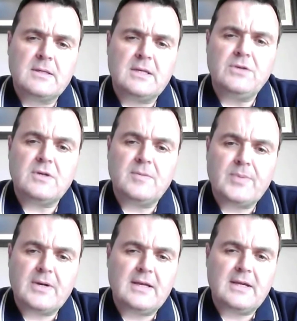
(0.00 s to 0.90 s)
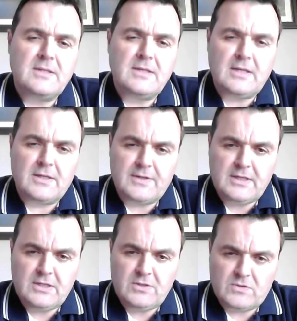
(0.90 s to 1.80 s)
Can you compare that to any other
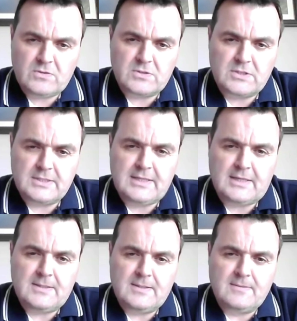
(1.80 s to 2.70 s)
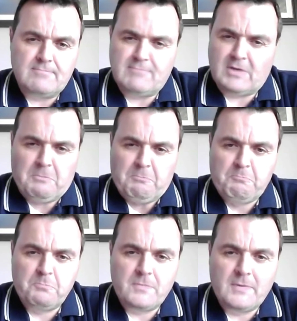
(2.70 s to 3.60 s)
EU coastal state? No.
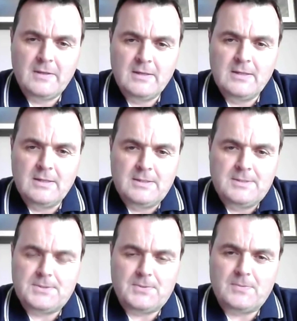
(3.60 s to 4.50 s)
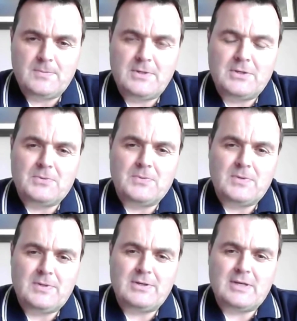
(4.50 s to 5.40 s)
So,
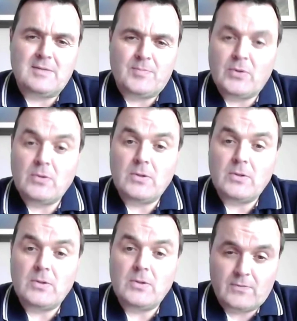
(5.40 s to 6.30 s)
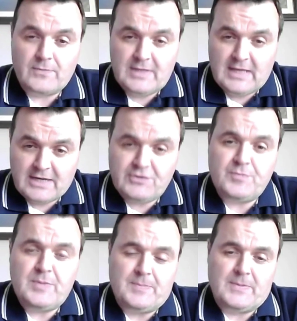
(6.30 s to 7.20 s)
you can pull the wool over the
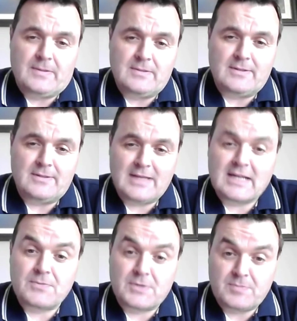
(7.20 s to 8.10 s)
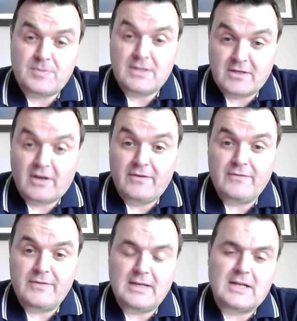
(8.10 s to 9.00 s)
Irish people, and that's what's been done
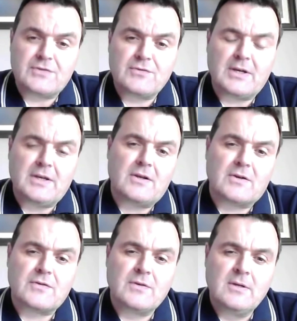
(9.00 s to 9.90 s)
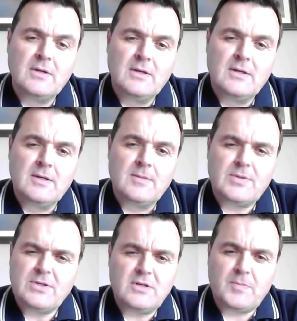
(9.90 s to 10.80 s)
for the last 20 years,
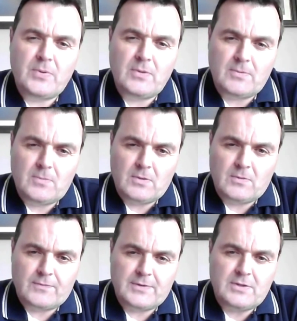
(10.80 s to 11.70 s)
but you not pull the wool over the